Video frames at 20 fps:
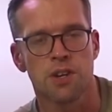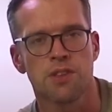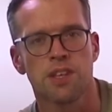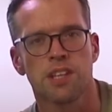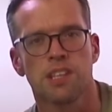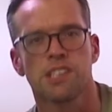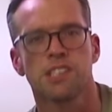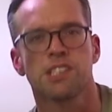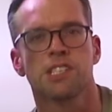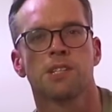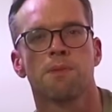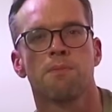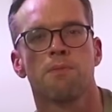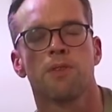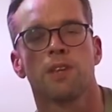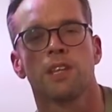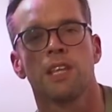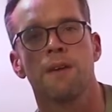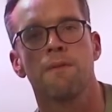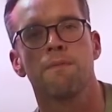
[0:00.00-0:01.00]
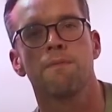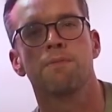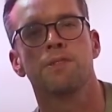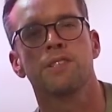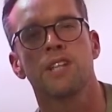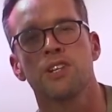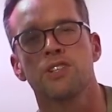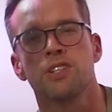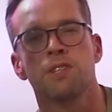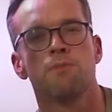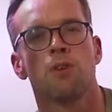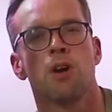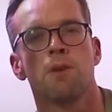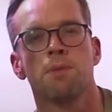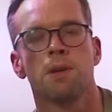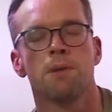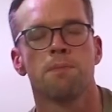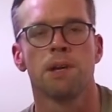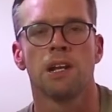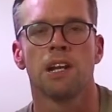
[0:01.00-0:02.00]
I think this is something that potentially might
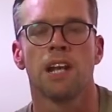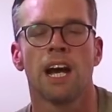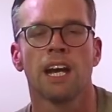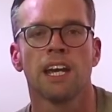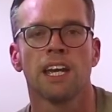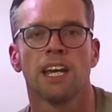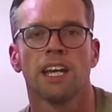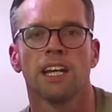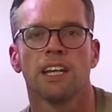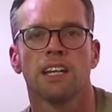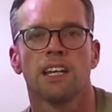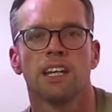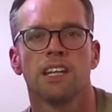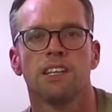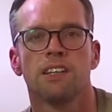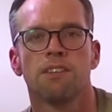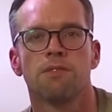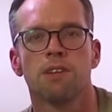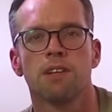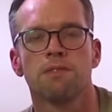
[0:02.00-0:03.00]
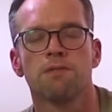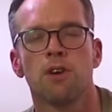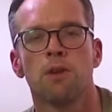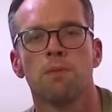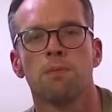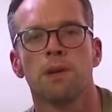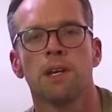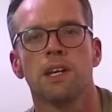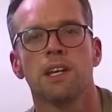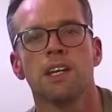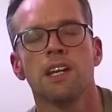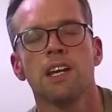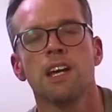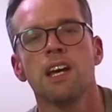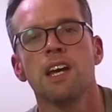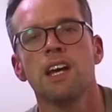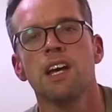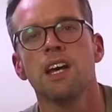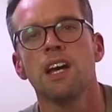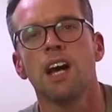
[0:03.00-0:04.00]
be a bit lacking in the reef hobby
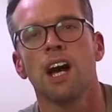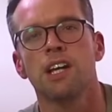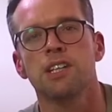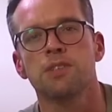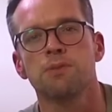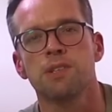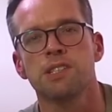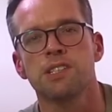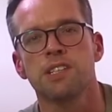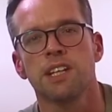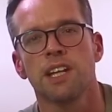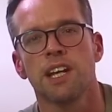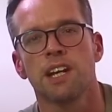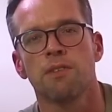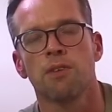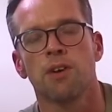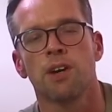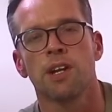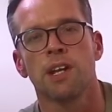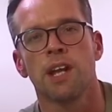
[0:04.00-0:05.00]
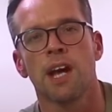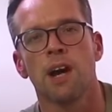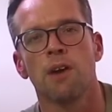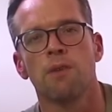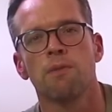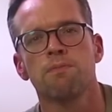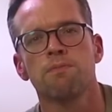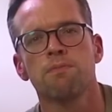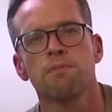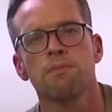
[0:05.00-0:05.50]
as we see it right now.